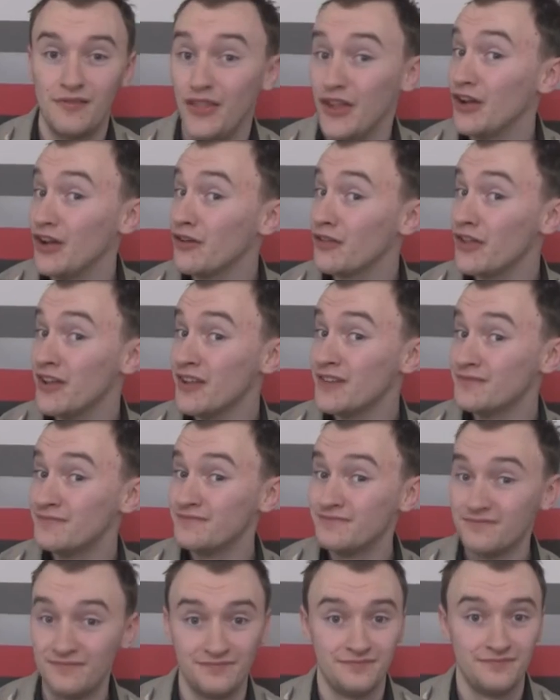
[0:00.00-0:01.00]
The other?
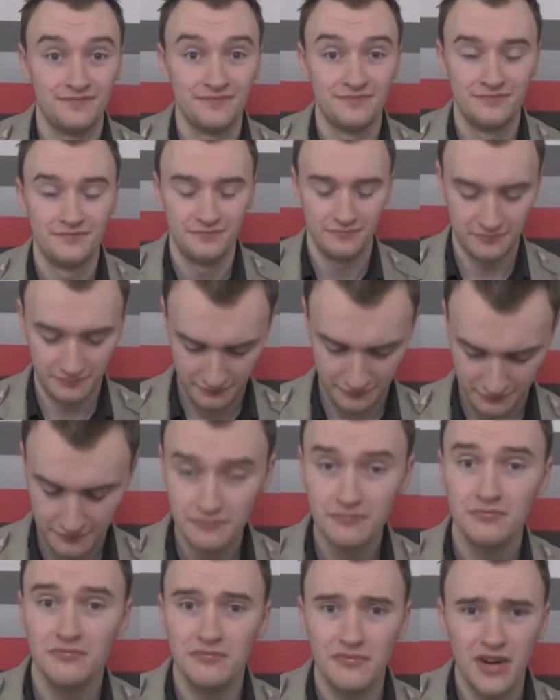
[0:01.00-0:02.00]

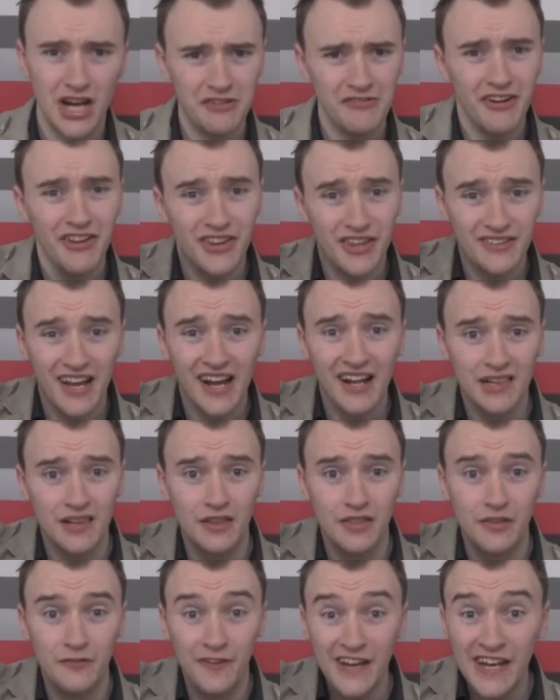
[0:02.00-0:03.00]
Well, you read the title
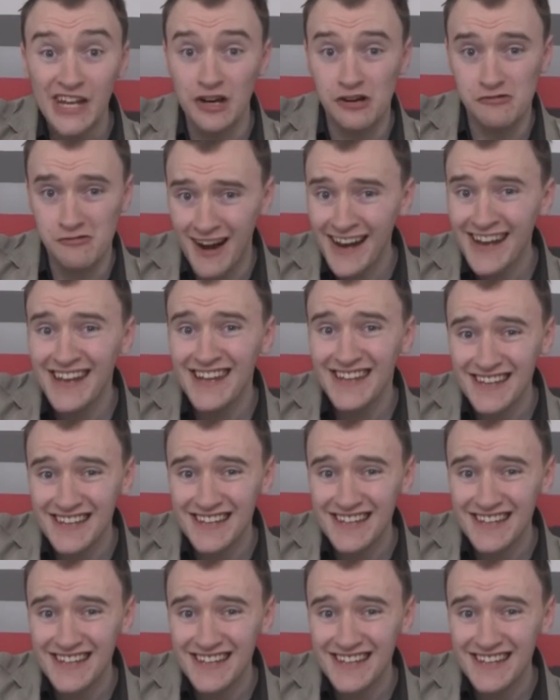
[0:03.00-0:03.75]
of the video, right?